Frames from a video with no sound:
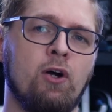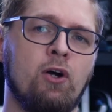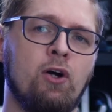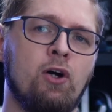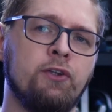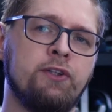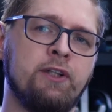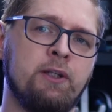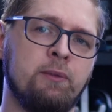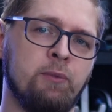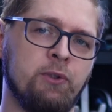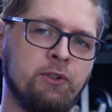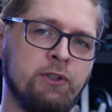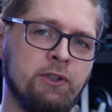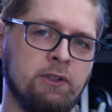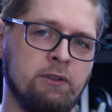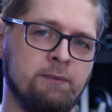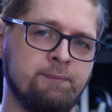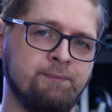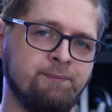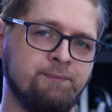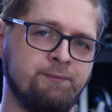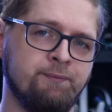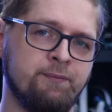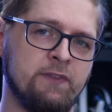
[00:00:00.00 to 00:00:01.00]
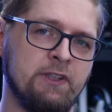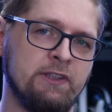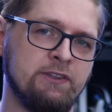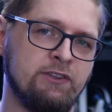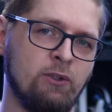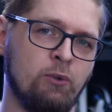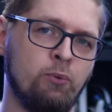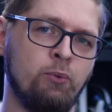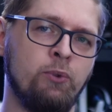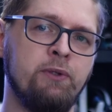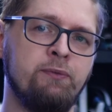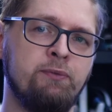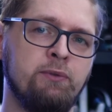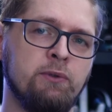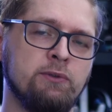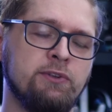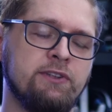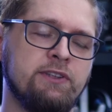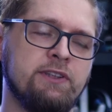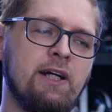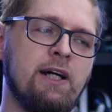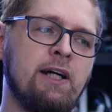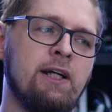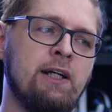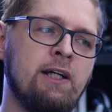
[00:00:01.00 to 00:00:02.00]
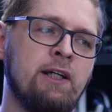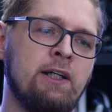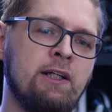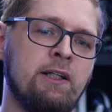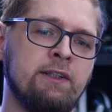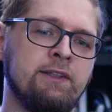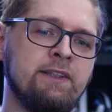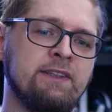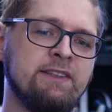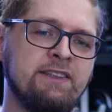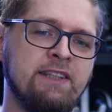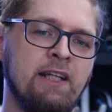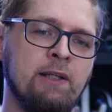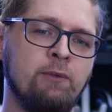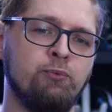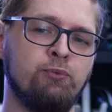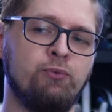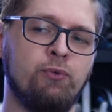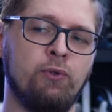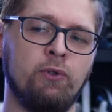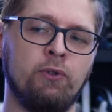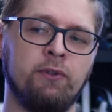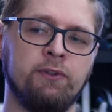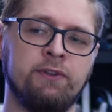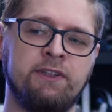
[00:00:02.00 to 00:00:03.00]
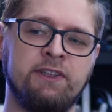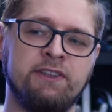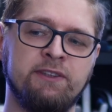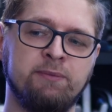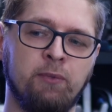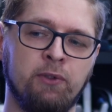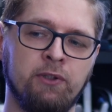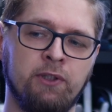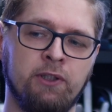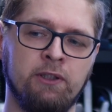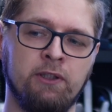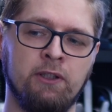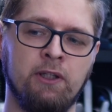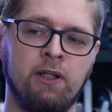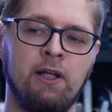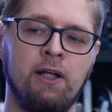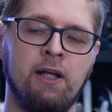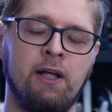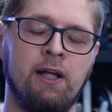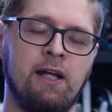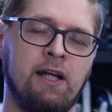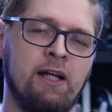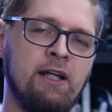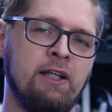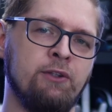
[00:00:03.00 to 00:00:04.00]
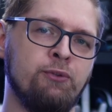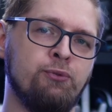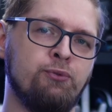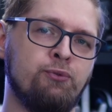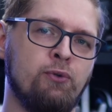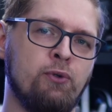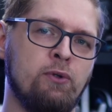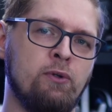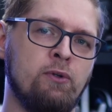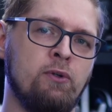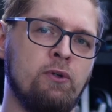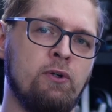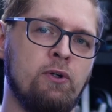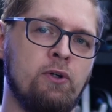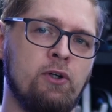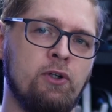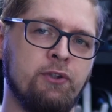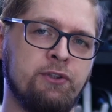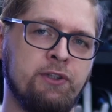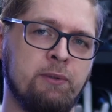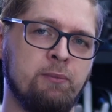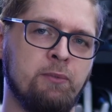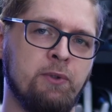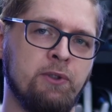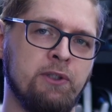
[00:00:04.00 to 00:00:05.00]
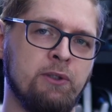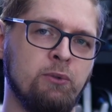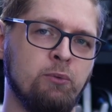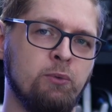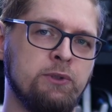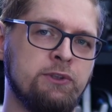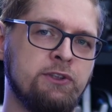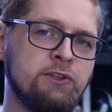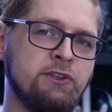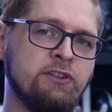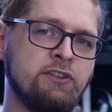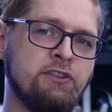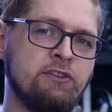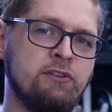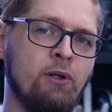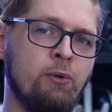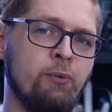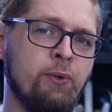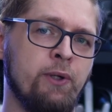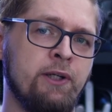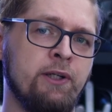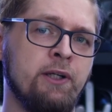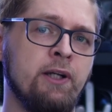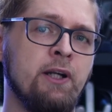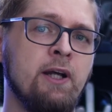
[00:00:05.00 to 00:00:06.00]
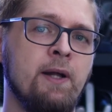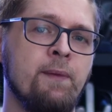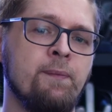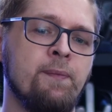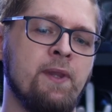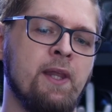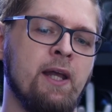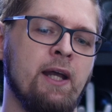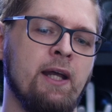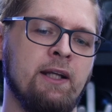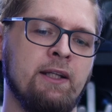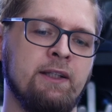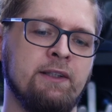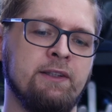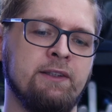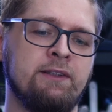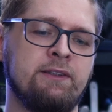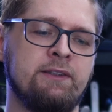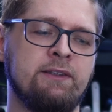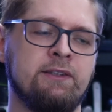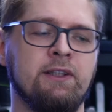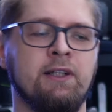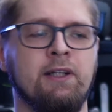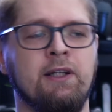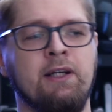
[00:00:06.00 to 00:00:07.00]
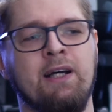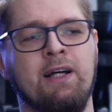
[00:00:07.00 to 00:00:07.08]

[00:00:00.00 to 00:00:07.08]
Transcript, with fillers: other model, so reviews are the same for this model and for other model, which is slower, and